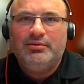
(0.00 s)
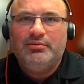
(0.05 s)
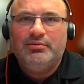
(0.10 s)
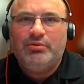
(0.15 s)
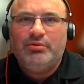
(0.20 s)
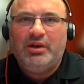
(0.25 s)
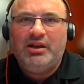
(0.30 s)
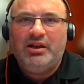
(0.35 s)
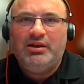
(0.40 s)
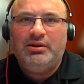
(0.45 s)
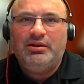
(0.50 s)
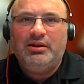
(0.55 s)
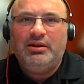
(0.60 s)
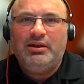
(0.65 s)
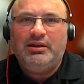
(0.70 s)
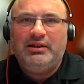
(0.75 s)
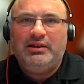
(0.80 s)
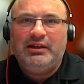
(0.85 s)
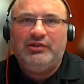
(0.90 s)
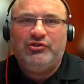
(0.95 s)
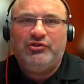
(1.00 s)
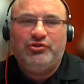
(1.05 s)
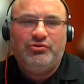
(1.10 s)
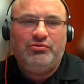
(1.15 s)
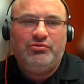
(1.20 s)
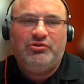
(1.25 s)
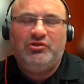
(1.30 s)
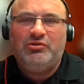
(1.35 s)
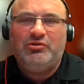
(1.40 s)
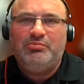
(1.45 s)
right? It gets you
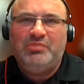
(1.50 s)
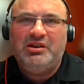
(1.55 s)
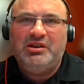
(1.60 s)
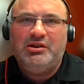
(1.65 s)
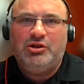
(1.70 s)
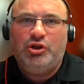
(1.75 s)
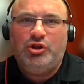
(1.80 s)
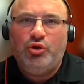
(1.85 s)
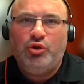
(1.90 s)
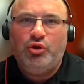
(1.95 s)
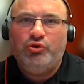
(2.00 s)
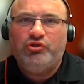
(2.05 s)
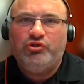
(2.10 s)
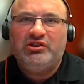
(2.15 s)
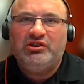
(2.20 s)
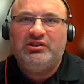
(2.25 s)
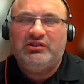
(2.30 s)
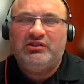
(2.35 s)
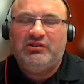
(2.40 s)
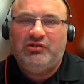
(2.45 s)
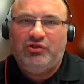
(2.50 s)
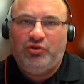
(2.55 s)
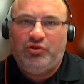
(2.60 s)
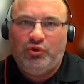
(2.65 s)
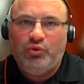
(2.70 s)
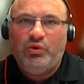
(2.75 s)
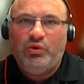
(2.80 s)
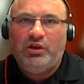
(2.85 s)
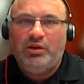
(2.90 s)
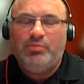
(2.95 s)
to be closer
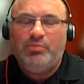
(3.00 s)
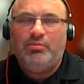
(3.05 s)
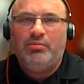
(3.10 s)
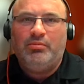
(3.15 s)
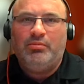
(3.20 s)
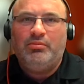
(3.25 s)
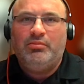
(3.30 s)
to Him.